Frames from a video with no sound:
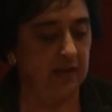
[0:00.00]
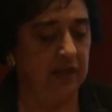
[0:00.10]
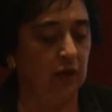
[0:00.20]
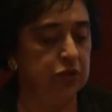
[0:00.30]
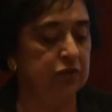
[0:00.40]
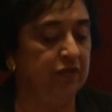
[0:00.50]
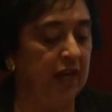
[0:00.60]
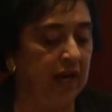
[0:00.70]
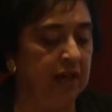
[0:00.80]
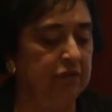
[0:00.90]
the loss of
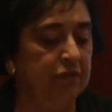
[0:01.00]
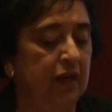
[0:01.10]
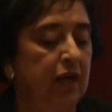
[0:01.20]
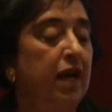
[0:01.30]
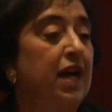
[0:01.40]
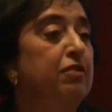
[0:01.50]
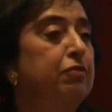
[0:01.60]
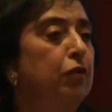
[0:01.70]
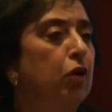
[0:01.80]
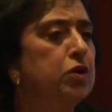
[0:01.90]
life,
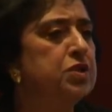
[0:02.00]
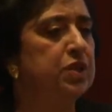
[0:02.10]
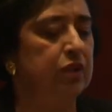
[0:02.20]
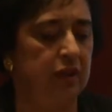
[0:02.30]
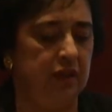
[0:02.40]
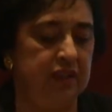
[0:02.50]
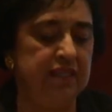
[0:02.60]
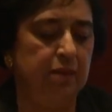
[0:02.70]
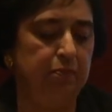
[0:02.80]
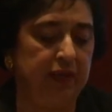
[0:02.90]
enforced
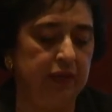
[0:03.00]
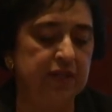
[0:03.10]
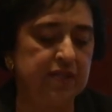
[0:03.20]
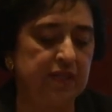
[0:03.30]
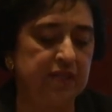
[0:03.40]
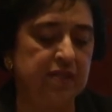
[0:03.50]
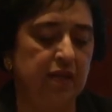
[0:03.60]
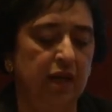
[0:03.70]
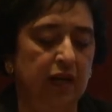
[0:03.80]
disappearances,